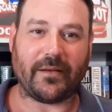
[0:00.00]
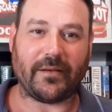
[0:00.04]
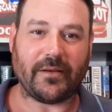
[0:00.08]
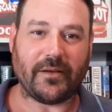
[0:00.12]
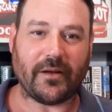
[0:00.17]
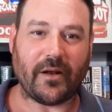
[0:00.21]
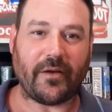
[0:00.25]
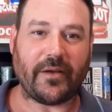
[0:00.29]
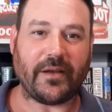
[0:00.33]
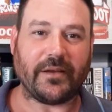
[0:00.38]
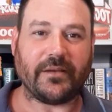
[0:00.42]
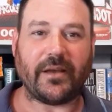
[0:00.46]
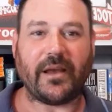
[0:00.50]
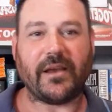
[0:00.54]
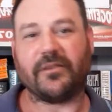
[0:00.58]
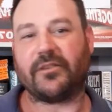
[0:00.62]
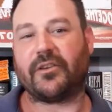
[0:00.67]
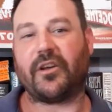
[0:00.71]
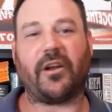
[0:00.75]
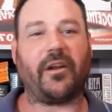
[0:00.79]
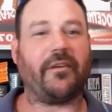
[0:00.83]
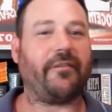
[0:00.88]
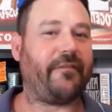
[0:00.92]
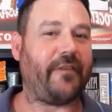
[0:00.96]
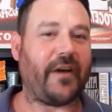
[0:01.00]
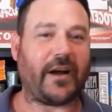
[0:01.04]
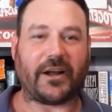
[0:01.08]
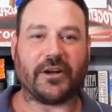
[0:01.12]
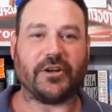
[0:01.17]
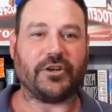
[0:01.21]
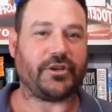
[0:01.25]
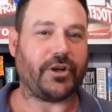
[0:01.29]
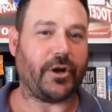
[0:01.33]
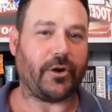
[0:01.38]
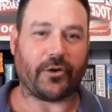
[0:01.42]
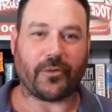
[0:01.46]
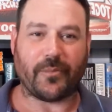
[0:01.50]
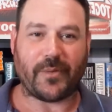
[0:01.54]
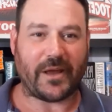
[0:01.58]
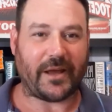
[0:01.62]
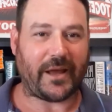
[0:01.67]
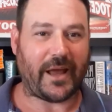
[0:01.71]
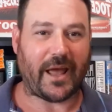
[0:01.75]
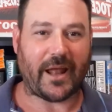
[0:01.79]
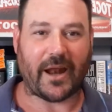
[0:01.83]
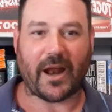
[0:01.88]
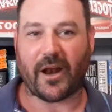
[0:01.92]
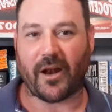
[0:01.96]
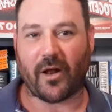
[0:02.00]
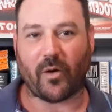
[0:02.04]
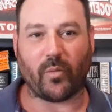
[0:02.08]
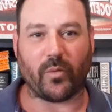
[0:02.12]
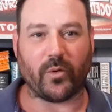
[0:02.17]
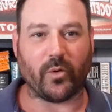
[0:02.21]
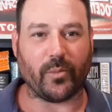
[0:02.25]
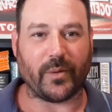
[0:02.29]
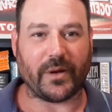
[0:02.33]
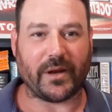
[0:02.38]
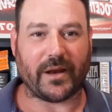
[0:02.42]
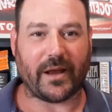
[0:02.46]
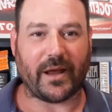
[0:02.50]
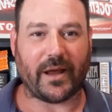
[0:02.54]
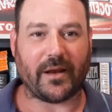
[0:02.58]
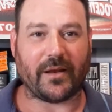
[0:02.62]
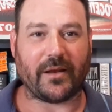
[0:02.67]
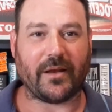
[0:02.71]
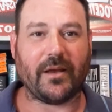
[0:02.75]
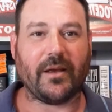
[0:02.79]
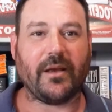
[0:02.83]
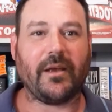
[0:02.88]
You know, he's going to fucking choke me again and I will be dead.